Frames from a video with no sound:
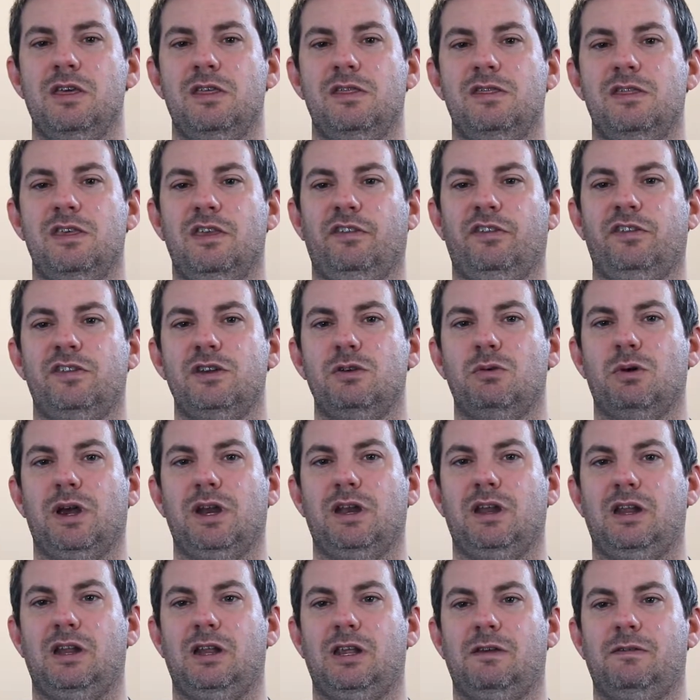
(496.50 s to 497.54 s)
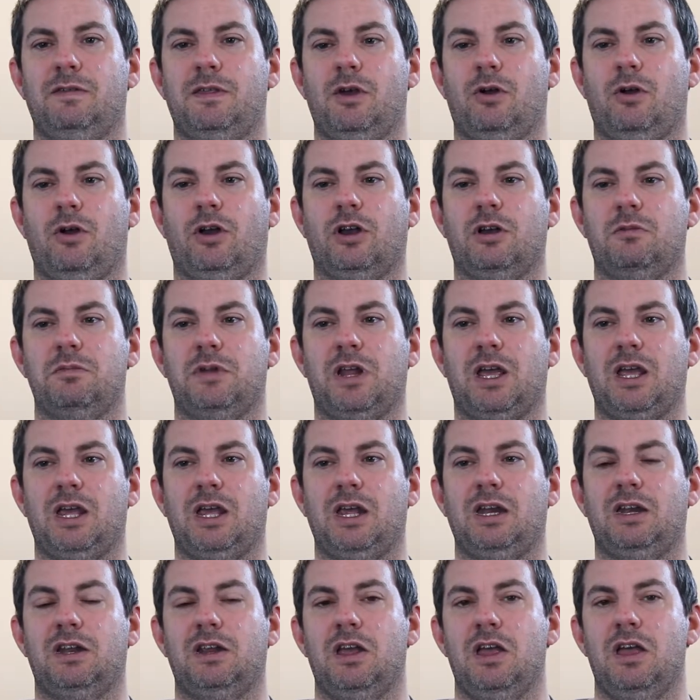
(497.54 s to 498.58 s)
this new identity of the Arkham
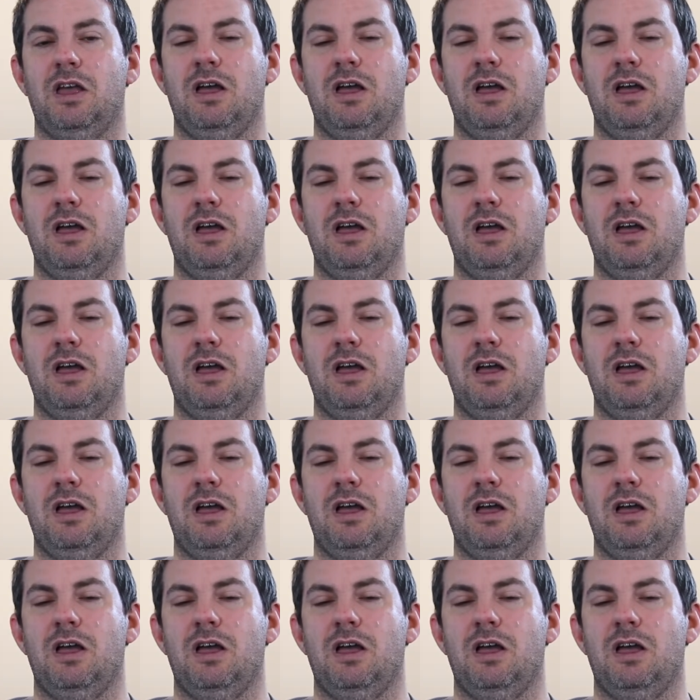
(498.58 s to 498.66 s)
Knight.